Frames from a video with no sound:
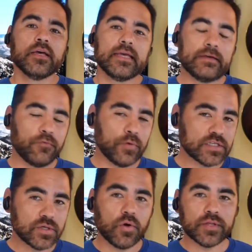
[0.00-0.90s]
If we
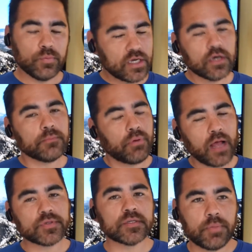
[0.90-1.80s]
sold it, we could
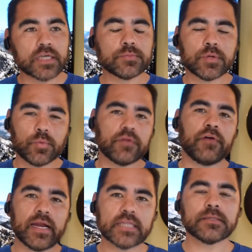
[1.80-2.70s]
possibly
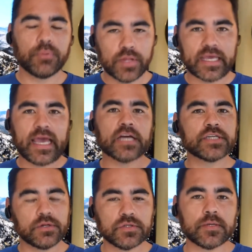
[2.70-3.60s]
refinance it, pull that cash out,
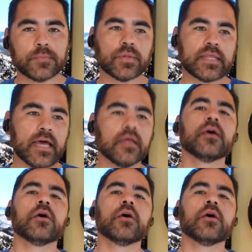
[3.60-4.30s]
and do something with that.